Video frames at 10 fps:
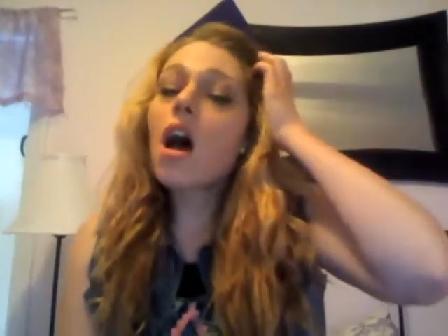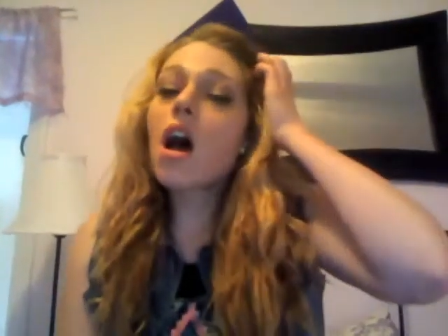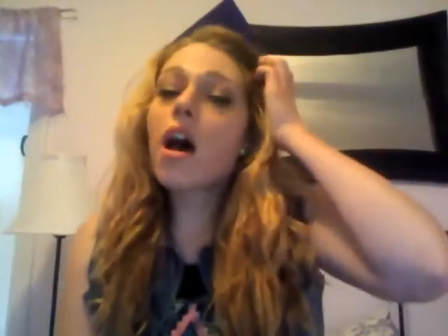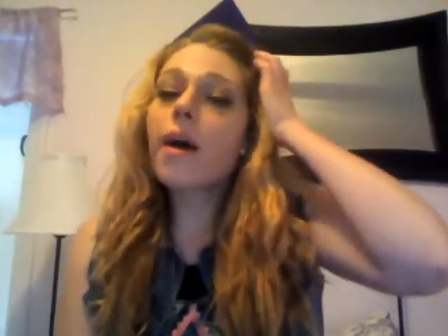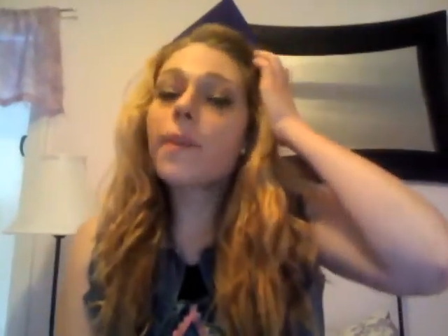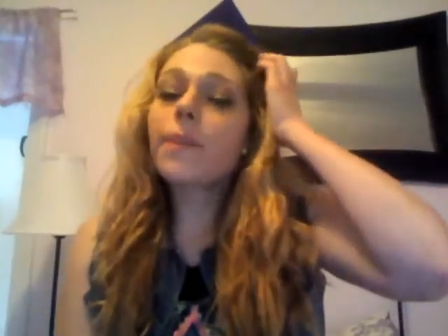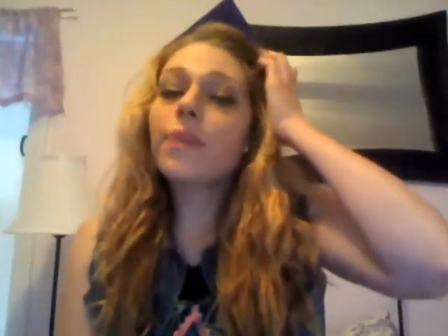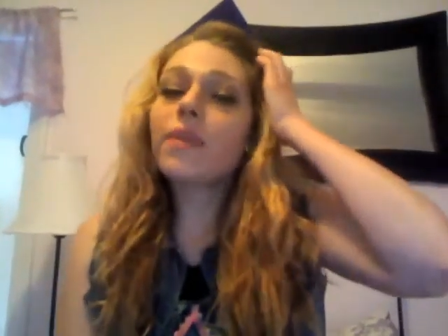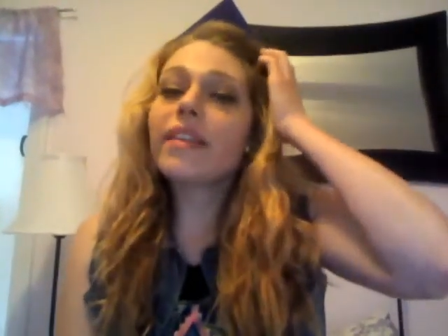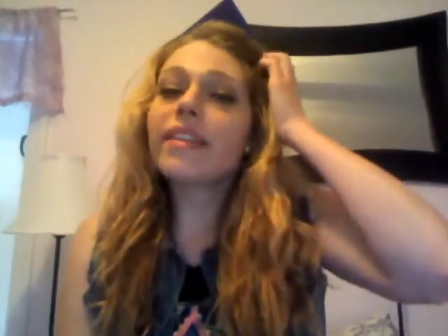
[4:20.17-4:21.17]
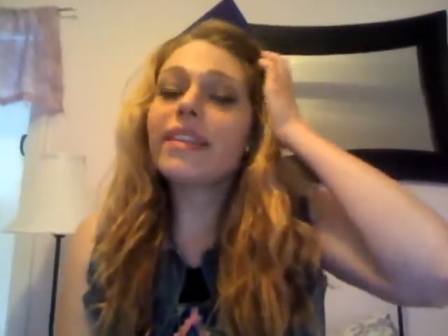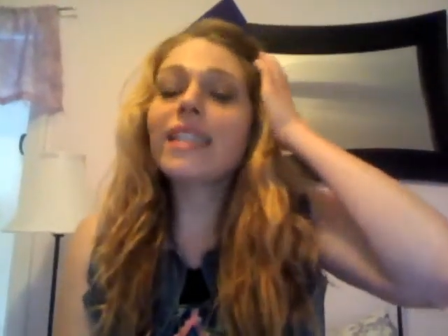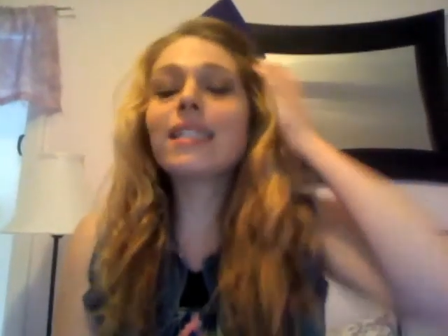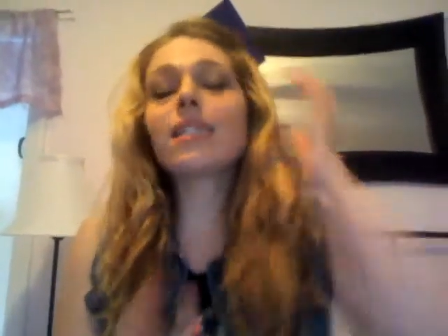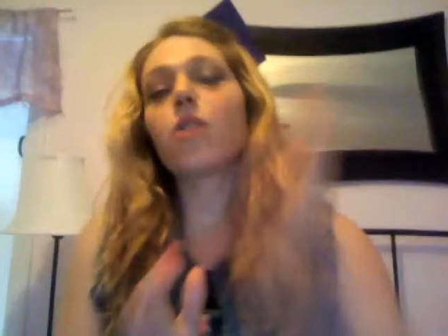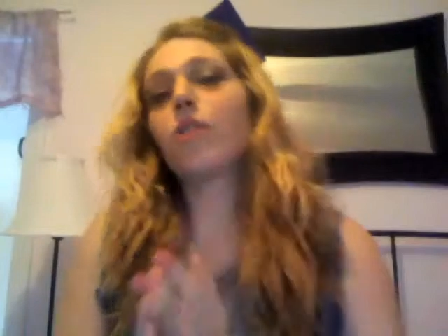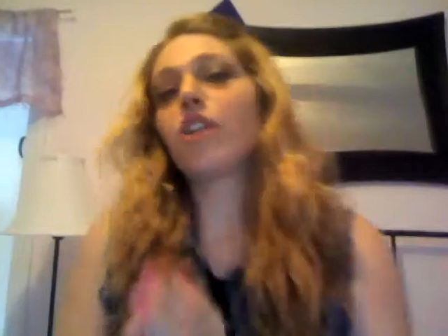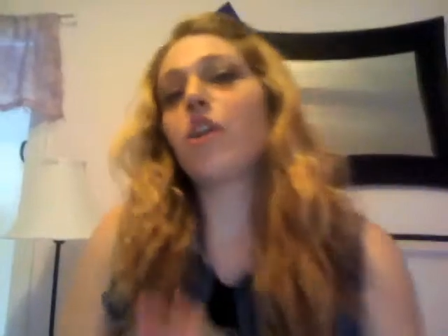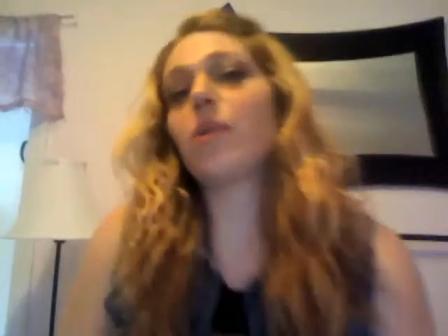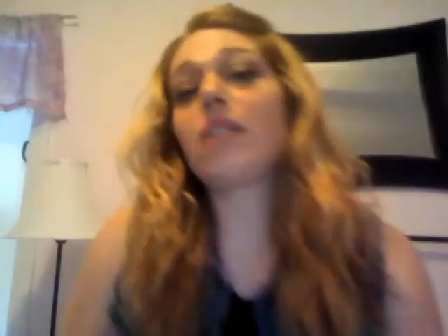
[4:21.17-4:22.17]
Um, this is going
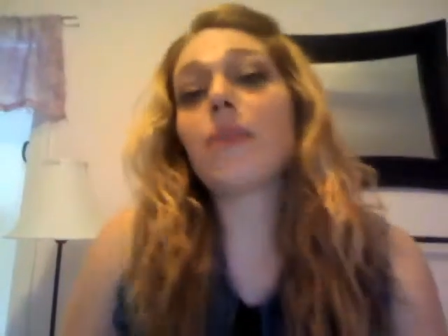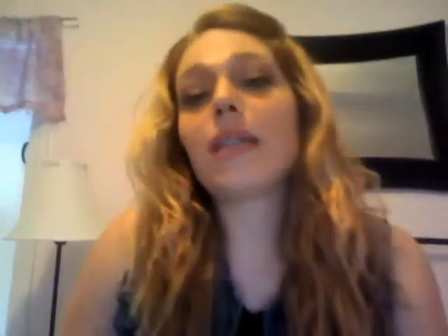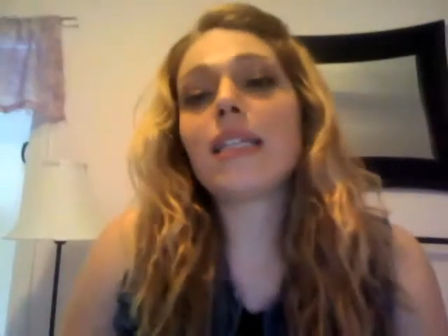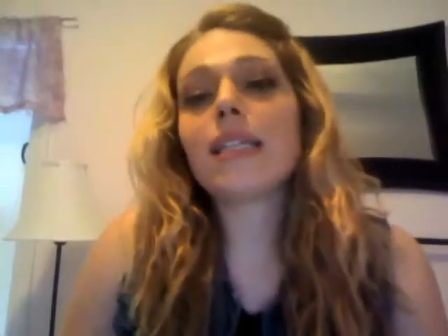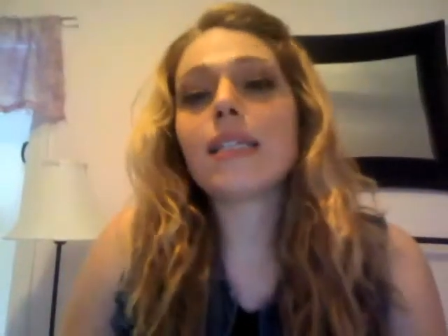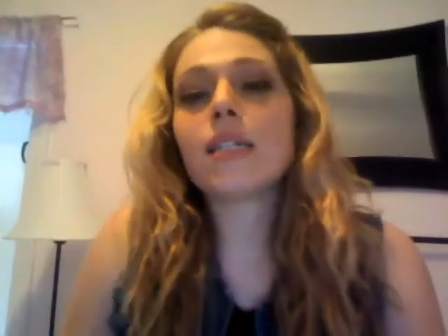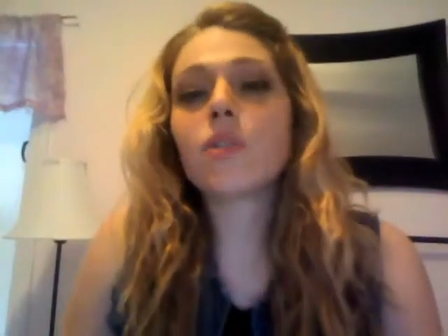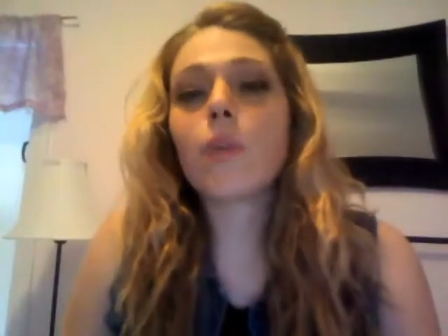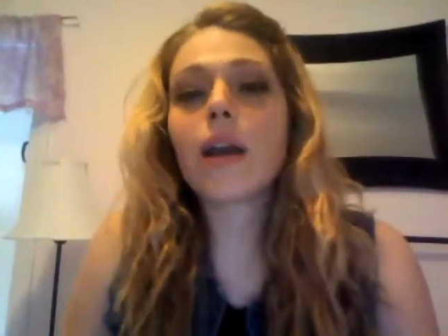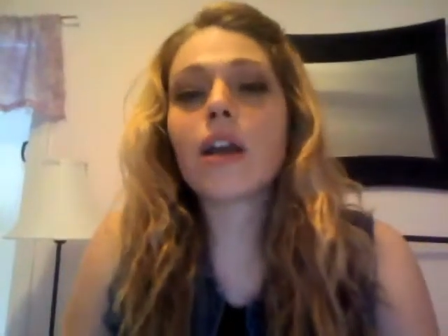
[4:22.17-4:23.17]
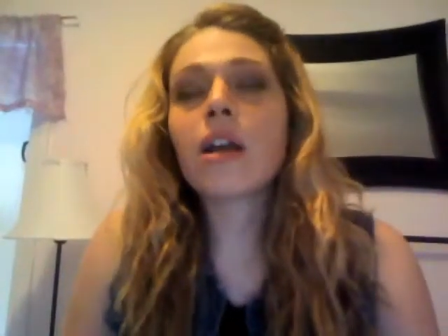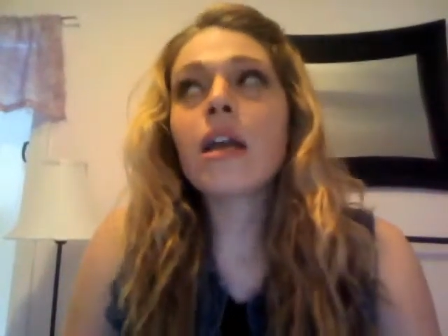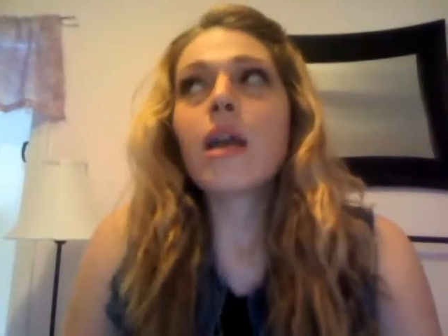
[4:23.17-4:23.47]
to go into my thesis where